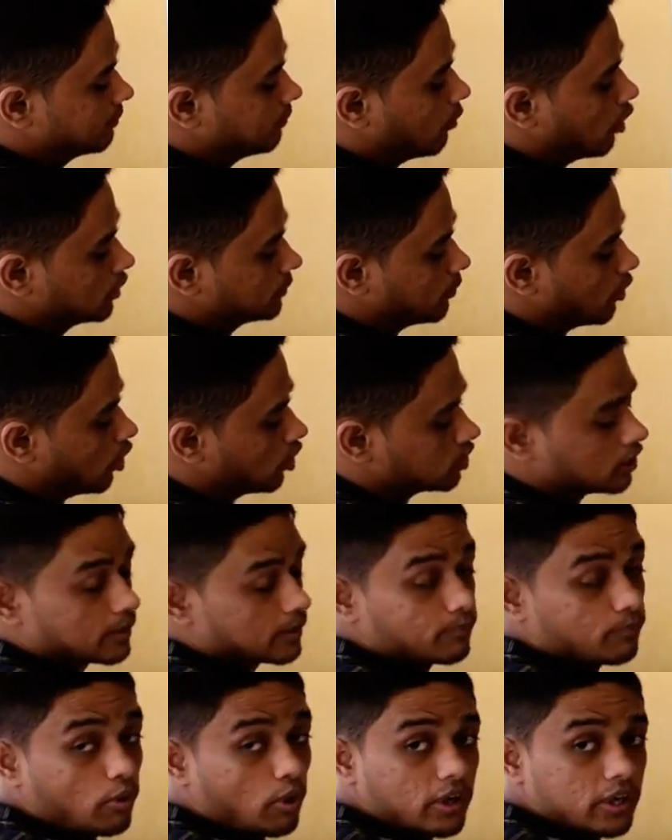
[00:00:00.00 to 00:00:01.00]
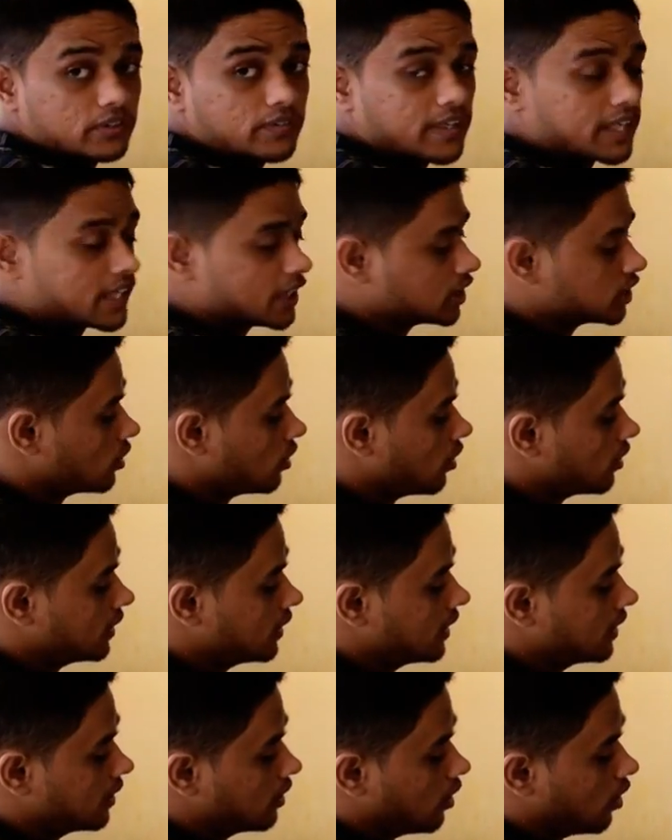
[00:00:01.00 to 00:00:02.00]
phosphor oxygen bond is very
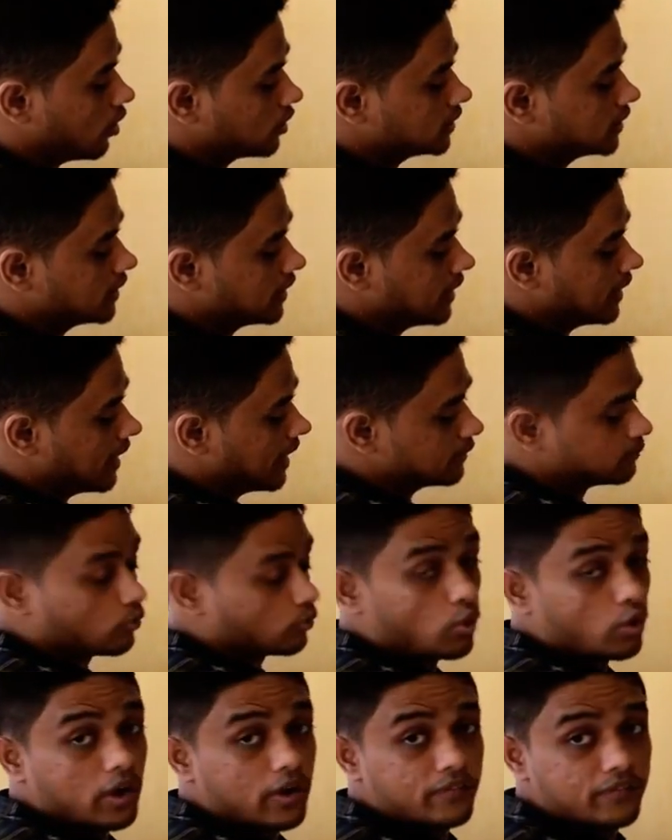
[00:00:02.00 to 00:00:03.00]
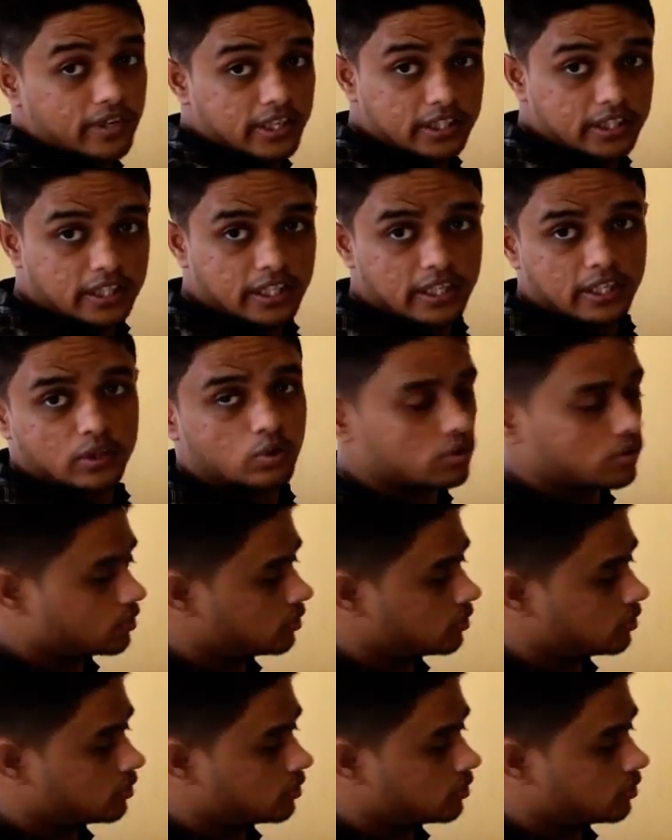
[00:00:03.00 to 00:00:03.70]
stronger, oxygen has more affinity